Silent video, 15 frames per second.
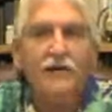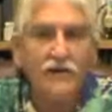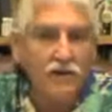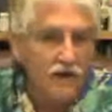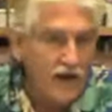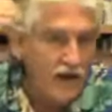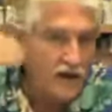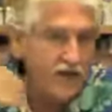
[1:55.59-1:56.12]
You're
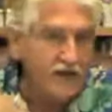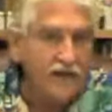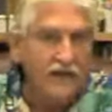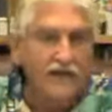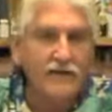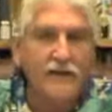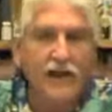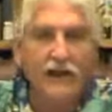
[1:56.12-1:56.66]
not
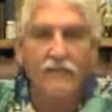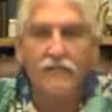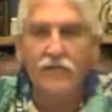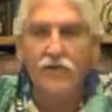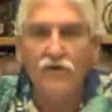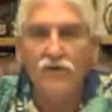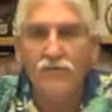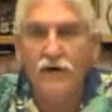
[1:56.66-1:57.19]
getting that
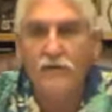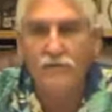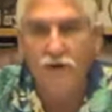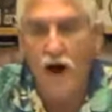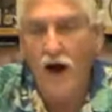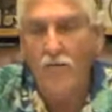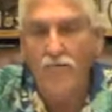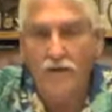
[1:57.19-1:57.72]
movement
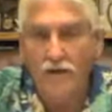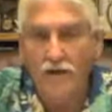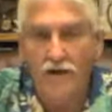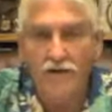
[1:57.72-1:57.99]
proper.